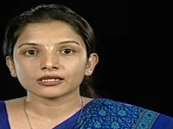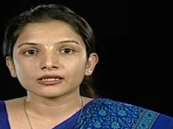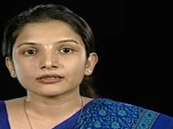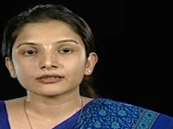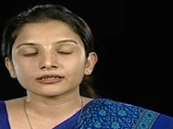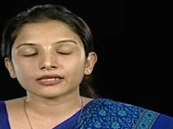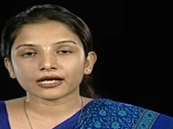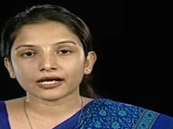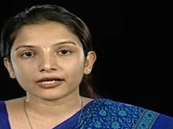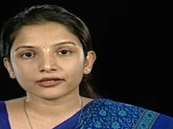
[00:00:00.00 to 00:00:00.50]

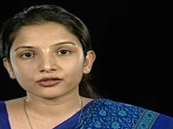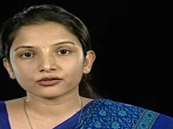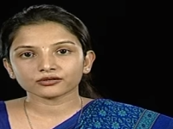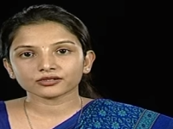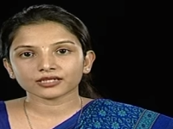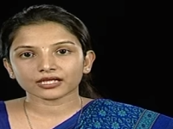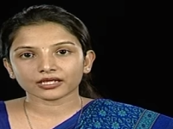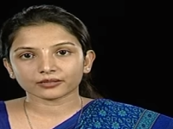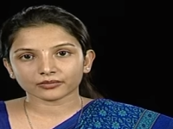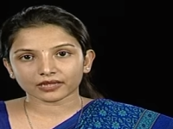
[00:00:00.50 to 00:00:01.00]
The
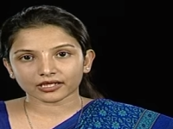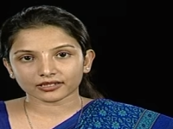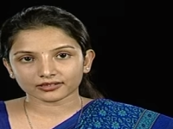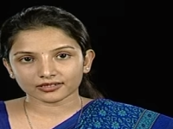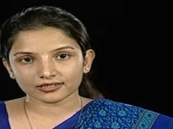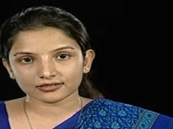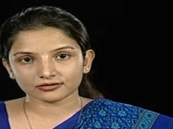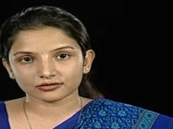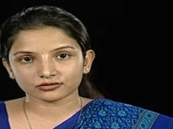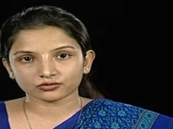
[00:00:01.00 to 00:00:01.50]

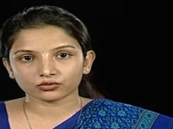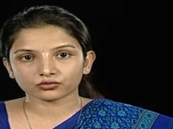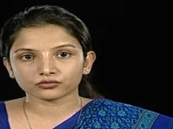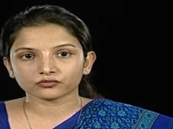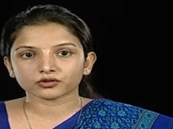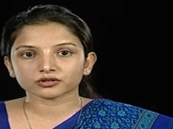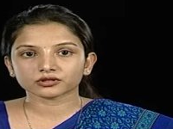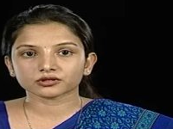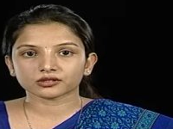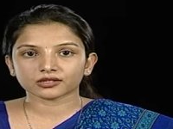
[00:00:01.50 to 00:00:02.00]
agroclimatic zone
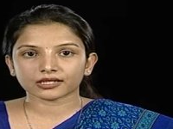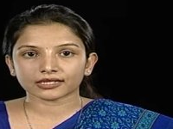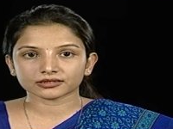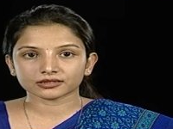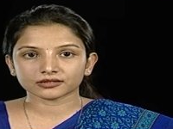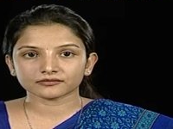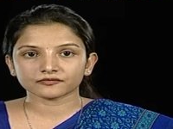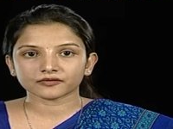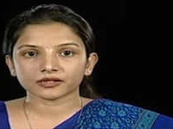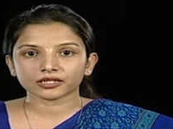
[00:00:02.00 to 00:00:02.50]
was
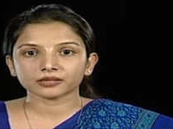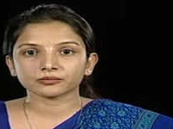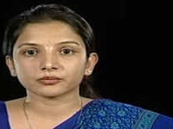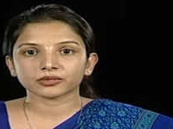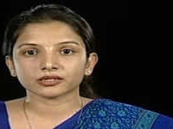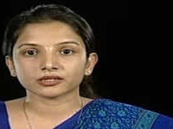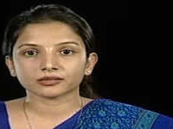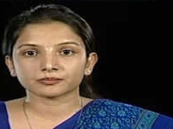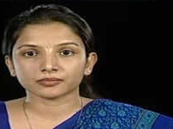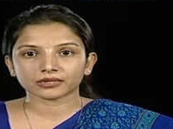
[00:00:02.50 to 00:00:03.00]
classified by
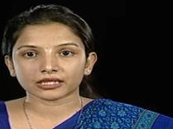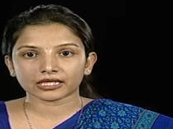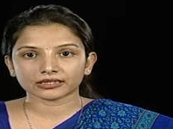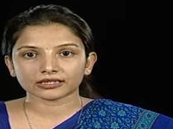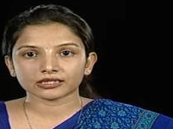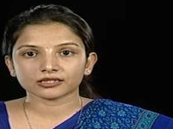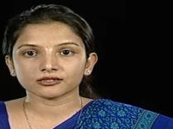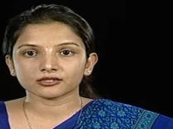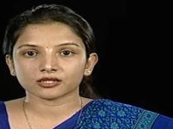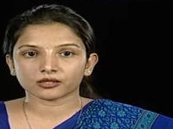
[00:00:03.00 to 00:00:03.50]
the
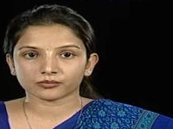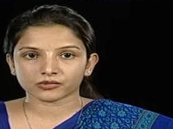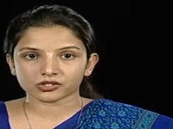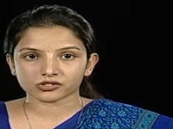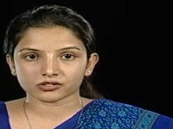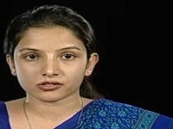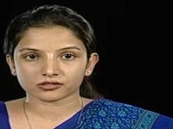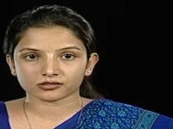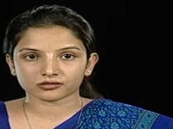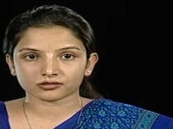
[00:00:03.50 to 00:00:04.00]
Planning
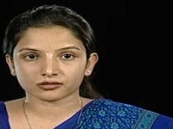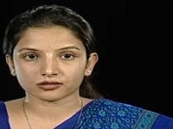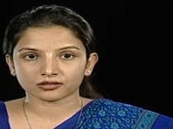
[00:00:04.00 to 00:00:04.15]
Commission.